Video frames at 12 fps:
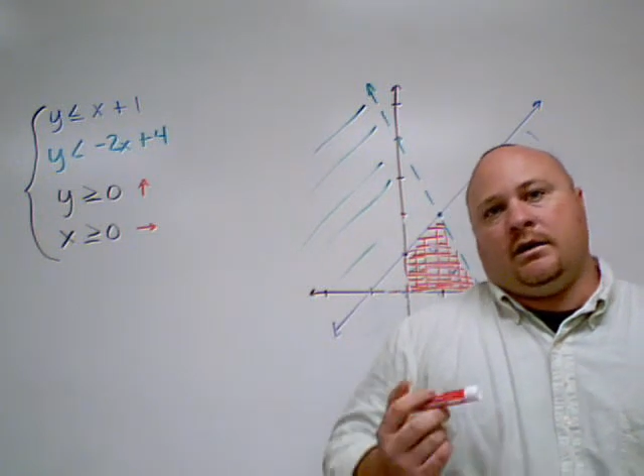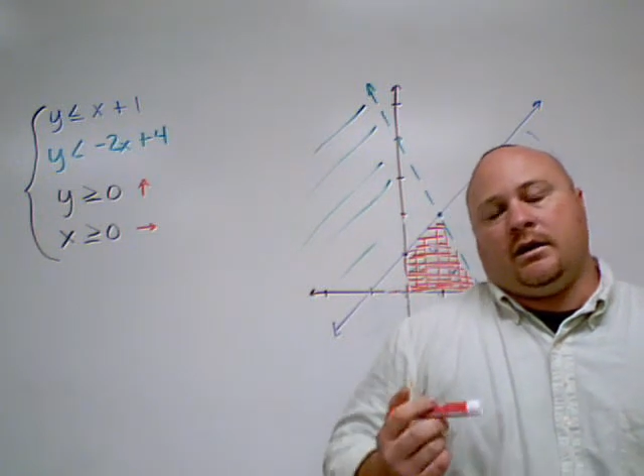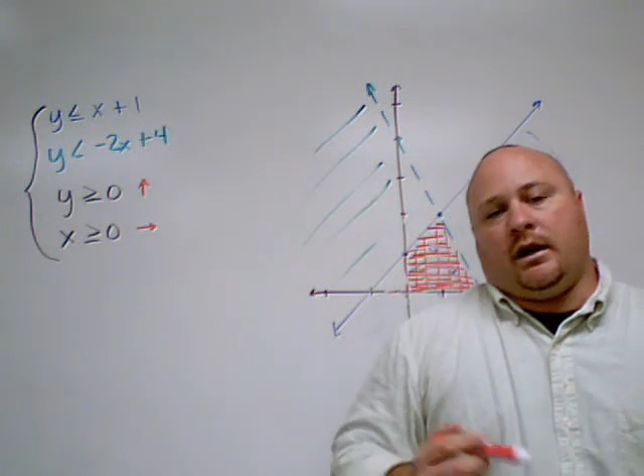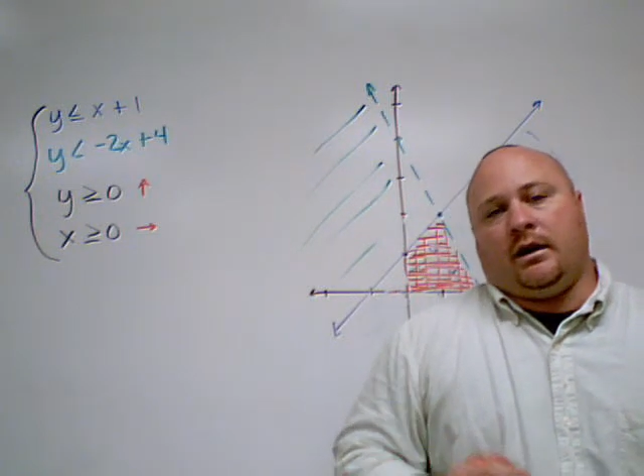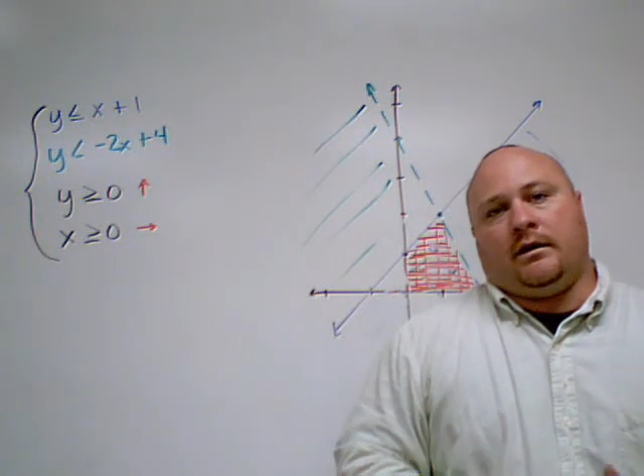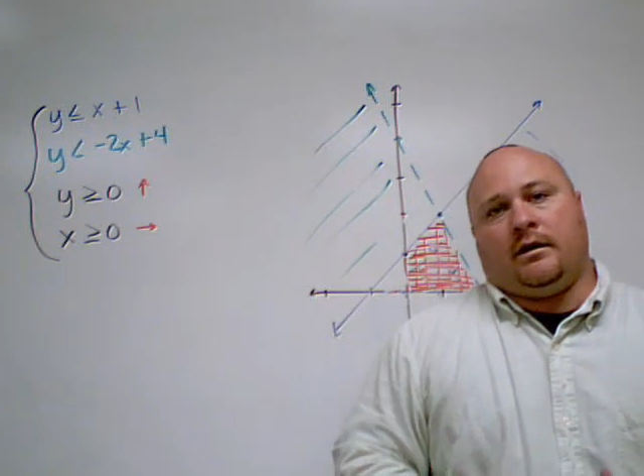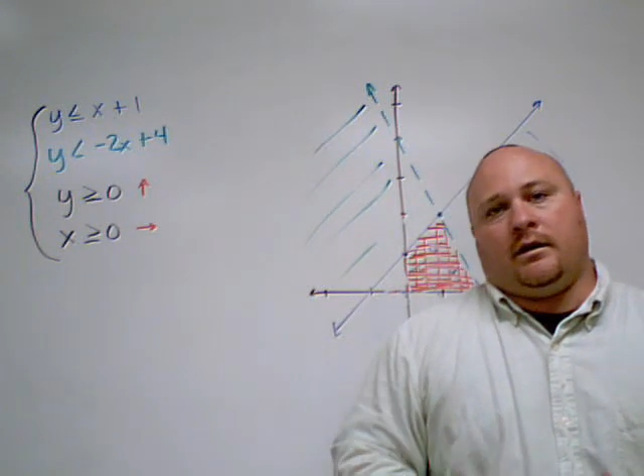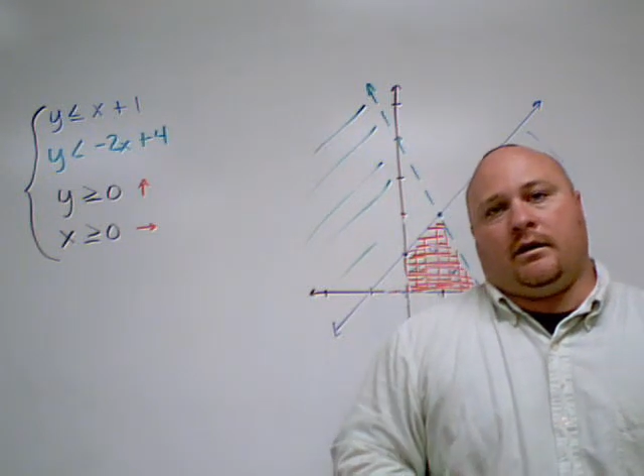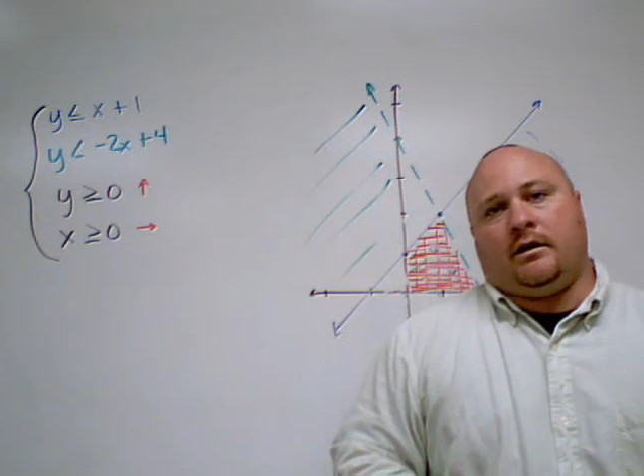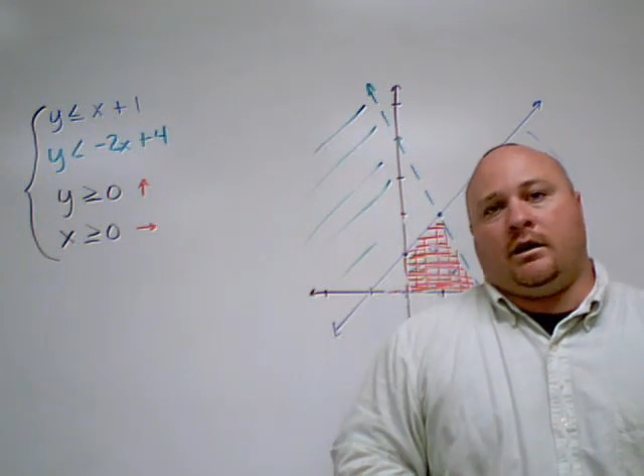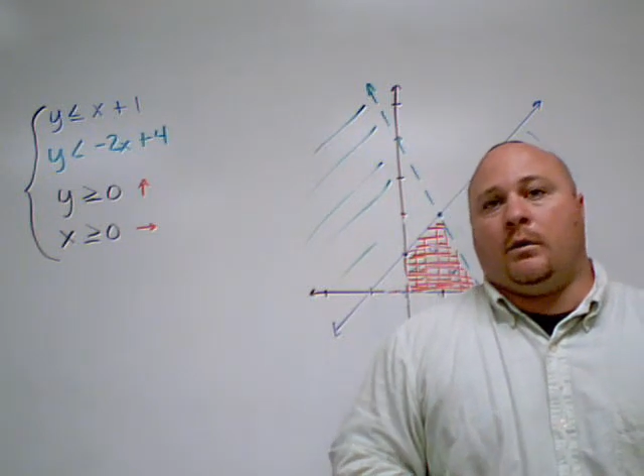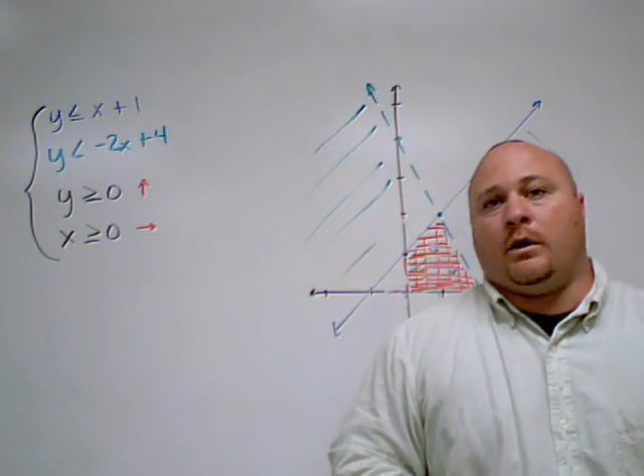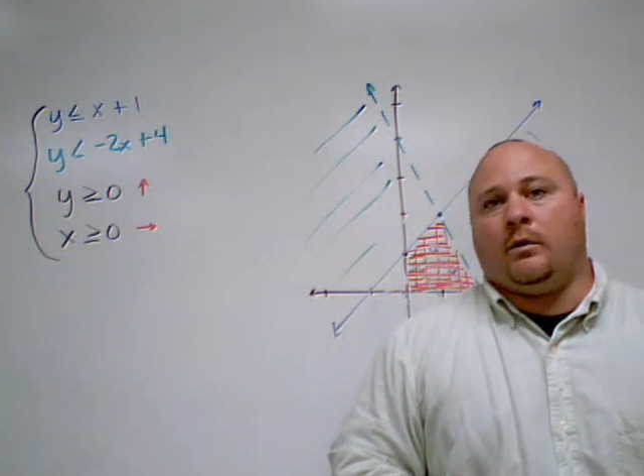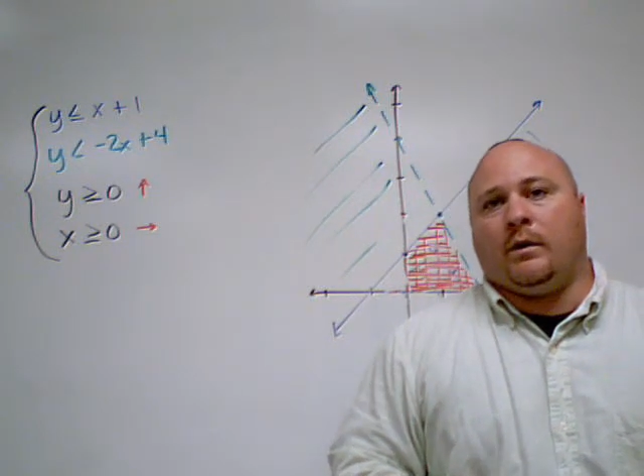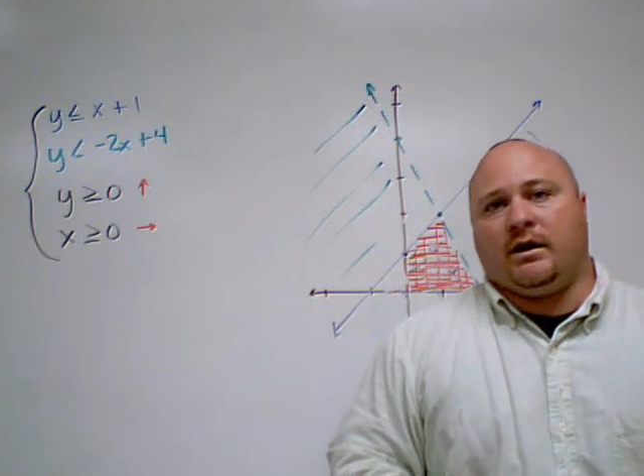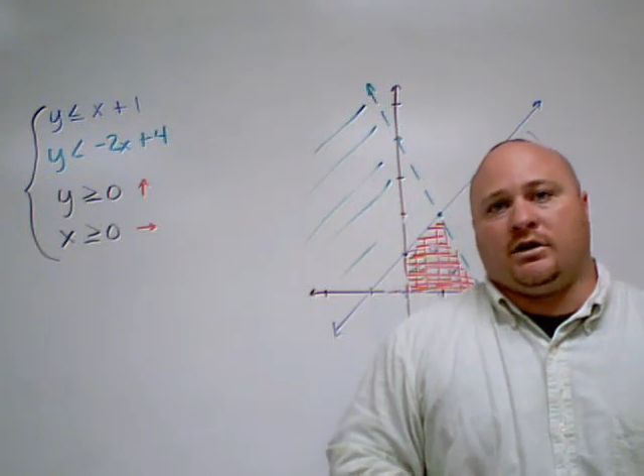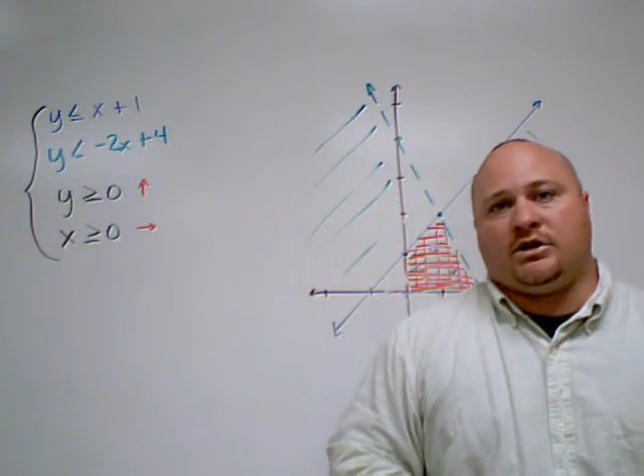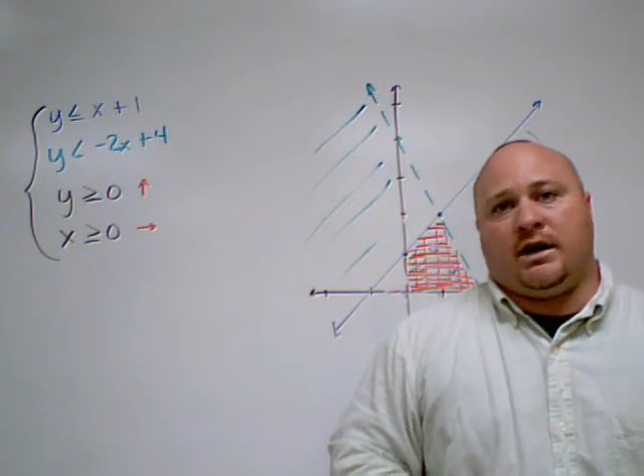and uh, knowing where
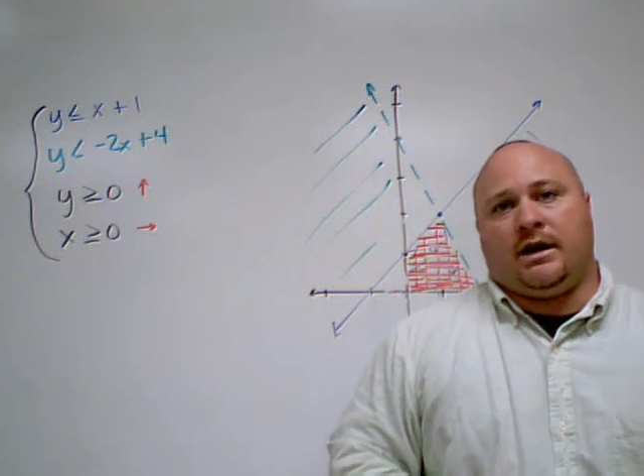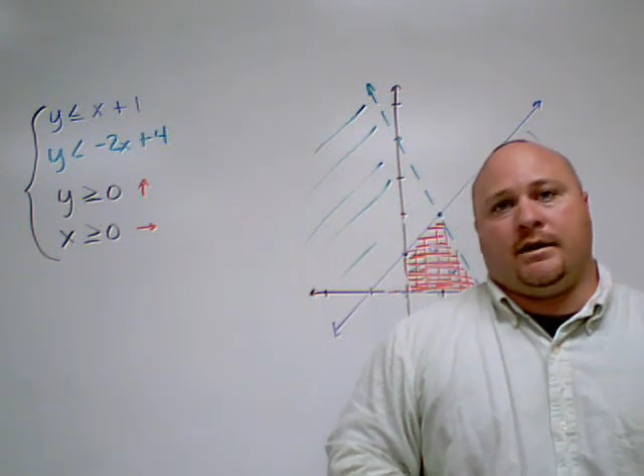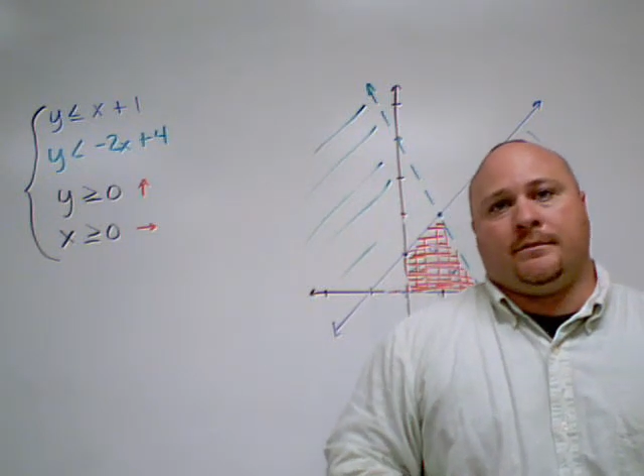to shade.